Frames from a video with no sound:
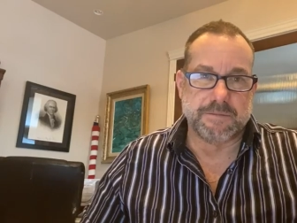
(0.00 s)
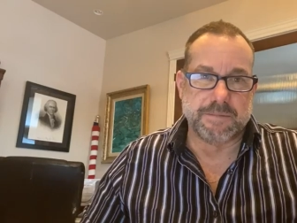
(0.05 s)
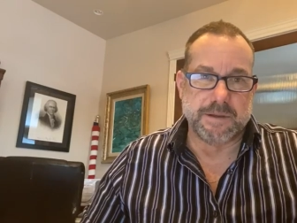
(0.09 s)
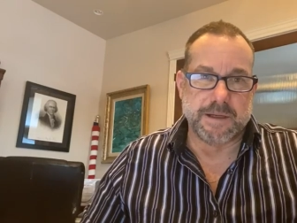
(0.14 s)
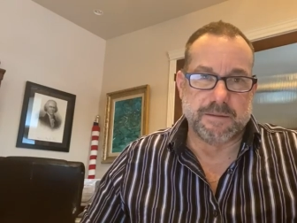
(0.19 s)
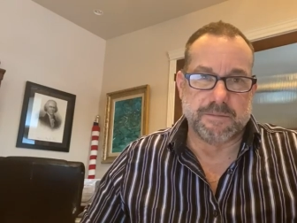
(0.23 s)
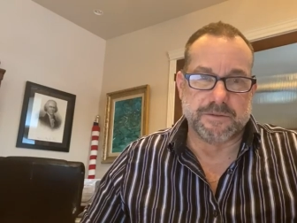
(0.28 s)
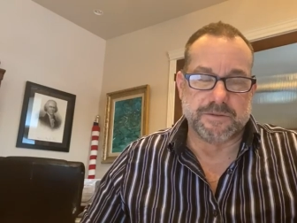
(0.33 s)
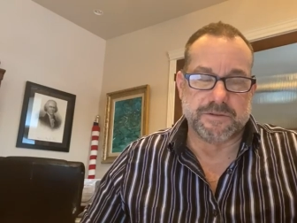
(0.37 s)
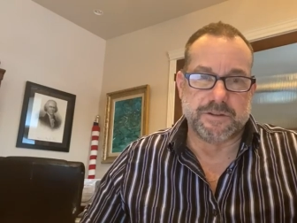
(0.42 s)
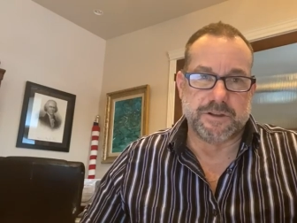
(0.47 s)
to be
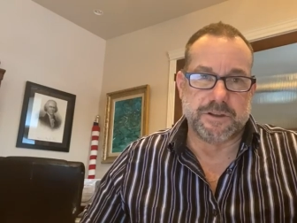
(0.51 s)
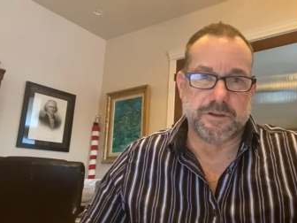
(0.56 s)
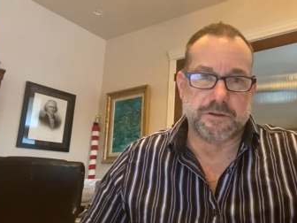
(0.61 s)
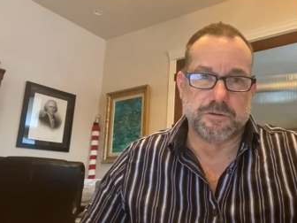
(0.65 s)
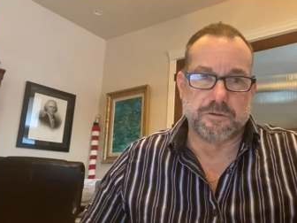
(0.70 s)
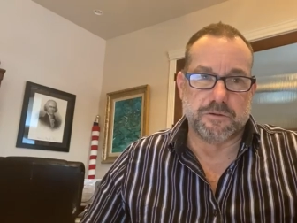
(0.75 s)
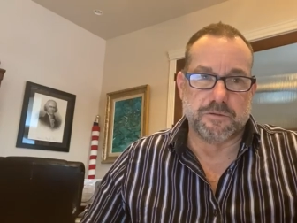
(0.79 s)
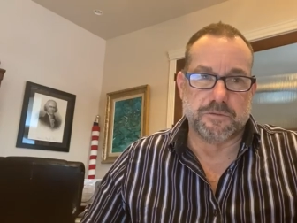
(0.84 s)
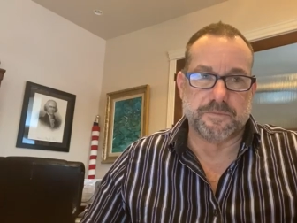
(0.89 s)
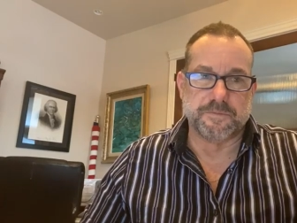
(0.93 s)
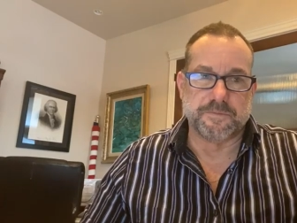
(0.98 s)
able
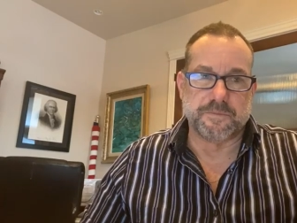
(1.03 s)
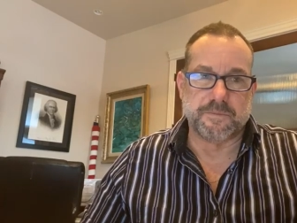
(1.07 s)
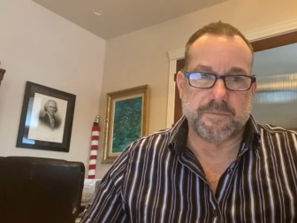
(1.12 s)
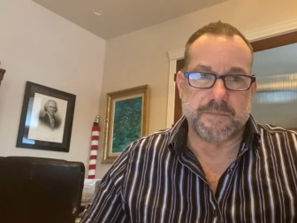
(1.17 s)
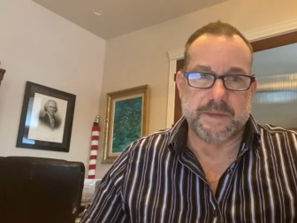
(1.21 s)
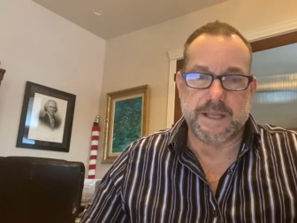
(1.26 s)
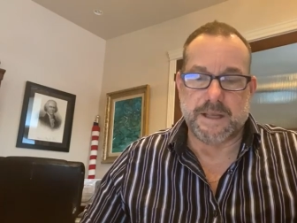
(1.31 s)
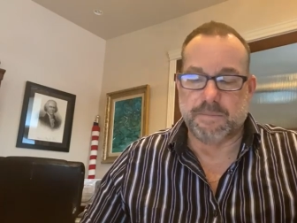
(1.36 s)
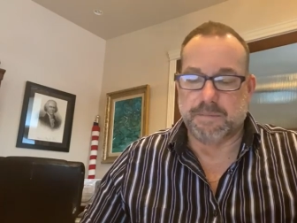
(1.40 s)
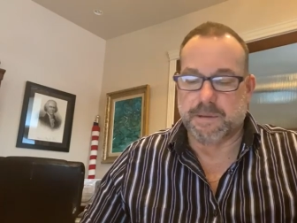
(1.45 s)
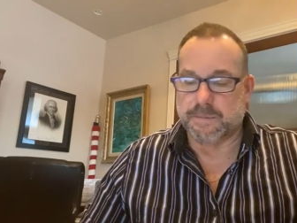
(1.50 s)
to
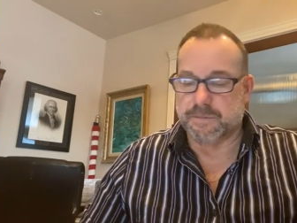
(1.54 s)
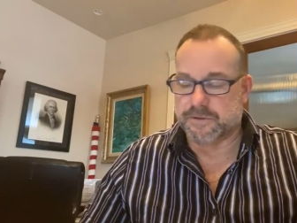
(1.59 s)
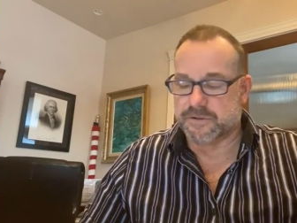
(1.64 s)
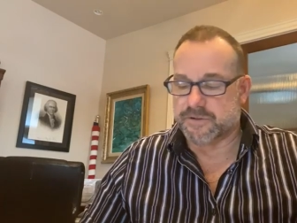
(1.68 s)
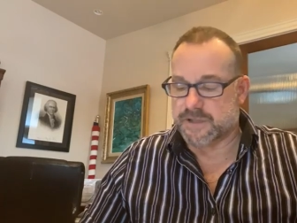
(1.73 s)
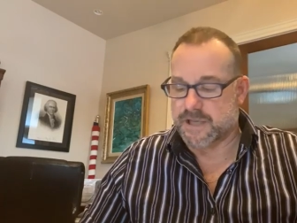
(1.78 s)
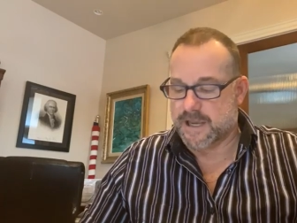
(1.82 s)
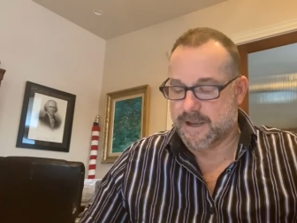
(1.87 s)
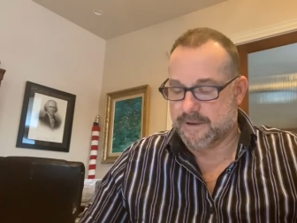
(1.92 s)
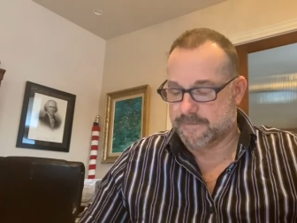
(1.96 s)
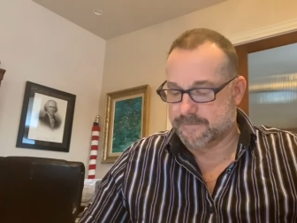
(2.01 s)
keep people
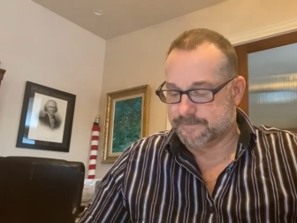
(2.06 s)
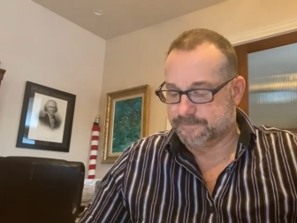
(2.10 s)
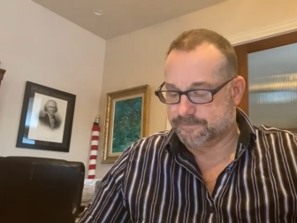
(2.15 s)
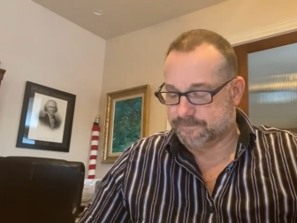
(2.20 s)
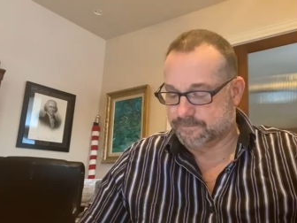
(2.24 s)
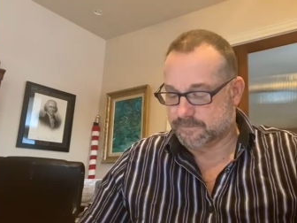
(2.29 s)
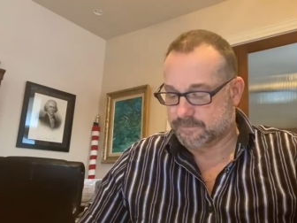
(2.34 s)
safe?